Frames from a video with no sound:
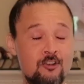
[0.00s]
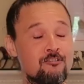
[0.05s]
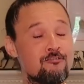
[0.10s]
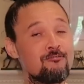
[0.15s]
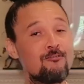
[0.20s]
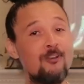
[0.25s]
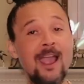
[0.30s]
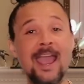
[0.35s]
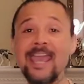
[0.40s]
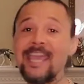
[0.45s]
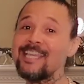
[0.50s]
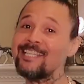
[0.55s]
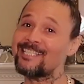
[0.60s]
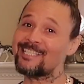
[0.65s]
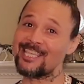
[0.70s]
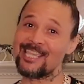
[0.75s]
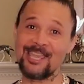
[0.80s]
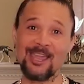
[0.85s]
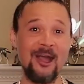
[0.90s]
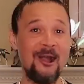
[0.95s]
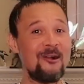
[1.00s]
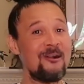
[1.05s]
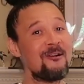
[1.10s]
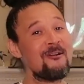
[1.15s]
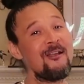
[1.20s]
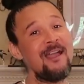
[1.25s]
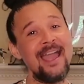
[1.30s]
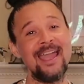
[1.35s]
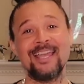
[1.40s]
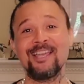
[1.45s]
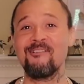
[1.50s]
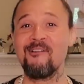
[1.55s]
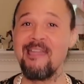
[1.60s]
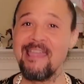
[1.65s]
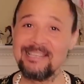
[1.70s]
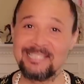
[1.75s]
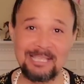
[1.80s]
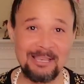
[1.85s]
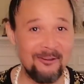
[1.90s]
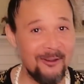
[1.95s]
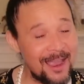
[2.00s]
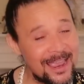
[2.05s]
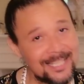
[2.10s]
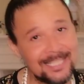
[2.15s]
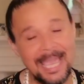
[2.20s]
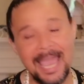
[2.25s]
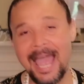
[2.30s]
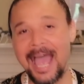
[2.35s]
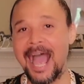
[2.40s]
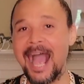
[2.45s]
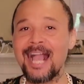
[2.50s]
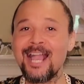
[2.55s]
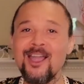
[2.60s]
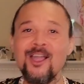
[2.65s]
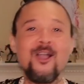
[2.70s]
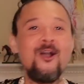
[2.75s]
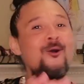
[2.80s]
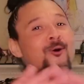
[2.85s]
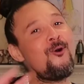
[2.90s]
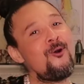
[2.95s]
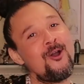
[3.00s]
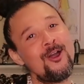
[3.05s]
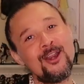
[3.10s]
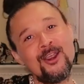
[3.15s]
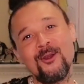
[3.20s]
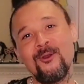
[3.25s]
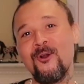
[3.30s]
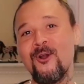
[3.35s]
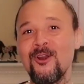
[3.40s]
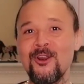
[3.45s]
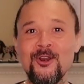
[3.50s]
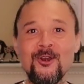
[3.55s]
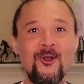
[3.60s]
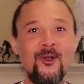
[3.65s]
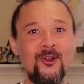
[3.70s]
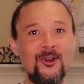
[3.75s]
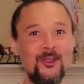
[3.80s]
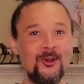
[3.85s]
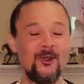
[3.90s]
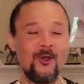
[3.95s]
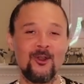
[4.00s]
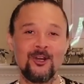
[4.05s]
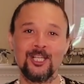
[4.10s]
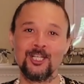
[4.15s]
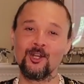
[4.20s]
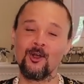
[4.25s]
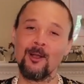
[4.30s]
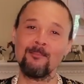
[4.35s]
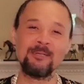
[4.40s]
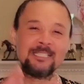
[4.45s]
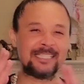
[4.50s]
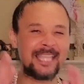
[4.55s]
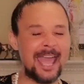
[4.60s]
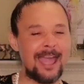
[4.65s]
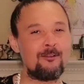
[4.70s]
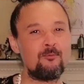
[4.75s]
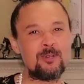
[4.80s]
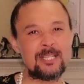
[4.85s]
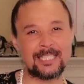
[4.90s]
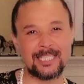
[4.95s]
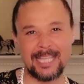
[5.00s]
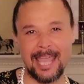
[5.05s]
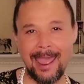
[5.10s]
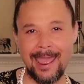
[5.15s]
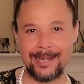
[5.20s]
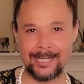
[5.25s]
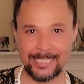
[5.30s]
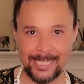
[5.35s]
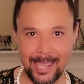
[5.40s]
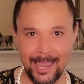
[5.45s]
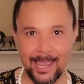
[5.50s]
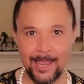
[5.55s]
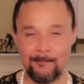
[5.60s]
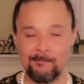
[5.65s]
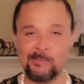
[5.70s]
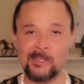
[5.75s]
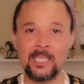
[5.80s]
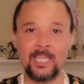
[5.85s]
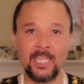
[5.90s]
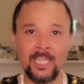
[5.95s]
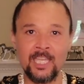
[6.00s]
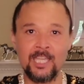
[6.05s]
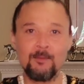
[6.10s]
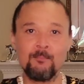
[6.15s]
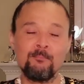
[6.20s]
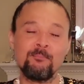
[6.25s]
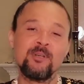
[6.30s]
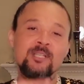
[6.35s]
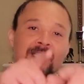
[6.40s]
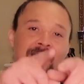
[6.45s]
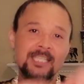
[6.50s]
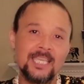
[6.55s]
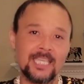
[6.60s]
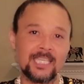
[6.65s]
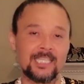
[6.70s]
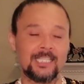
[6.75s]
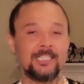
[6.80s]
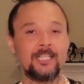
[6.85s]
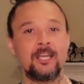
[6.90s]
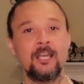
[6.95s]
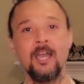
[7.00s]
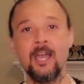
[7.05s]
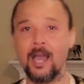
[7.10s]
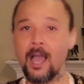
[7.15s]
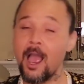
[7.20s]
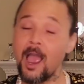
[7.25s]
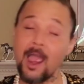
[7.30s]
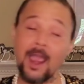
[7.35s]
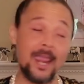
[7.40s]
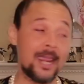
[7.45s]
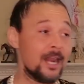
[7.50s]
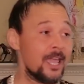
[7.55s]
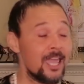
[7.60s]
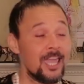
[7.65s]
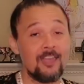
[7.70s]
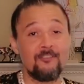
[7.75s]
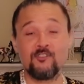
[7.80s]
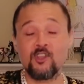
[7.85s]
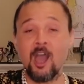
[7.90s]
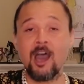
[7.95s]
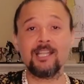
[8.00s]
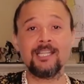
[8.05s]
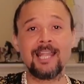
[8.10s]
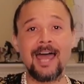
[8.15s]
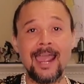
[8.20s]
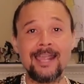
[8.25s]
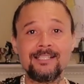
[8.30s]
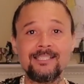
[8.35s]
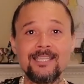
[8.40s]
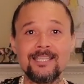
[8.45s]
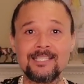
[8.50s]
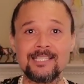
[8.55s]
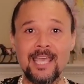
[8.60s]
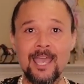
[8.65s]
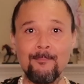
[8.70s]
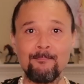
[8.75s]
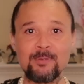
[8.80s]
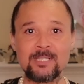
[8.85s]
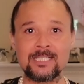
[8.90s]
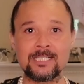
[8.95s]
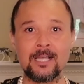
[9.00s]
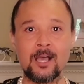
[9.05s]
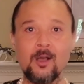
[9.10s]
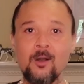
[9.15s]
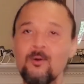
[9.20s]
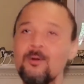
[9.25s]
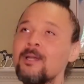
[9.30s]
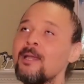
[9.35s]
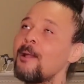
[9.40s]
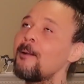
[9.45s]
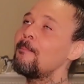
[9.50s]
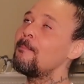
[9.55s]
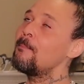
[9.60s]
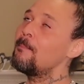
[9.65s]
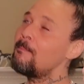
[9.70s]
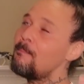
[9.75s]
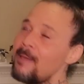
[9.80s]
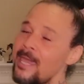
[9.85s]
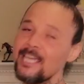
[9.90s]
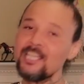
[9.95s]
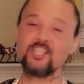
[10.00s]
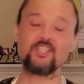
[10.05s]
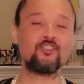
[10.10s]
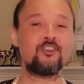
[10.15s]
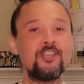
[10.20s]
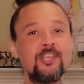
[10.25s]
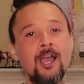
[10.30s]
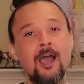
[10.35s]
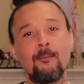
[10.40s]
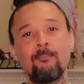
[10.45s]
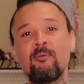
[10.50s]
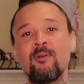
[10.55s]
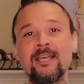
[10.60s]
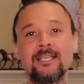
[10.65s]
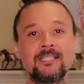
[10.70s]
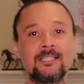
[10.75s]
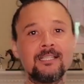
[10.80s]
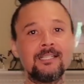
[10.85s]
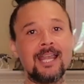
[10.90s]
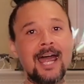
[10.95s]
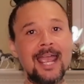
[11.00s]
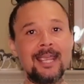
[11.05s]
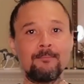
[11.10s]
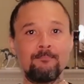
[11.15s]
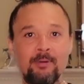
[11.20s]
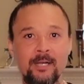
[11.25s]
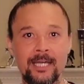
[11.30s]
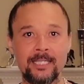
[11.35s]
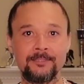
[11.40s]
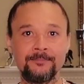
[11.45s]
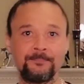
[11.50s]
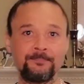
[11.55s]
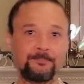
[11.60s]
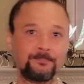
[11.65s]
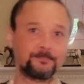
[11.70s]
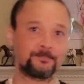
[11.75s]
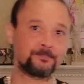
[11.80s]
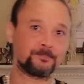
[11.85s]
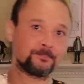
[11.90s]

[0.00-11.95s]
Krayzie, yo. Krayzie, Krayzie. I could go on and on and on and on and on, but that was that day in particular. All right, if y'all like this episode, make sure y'all press the like button.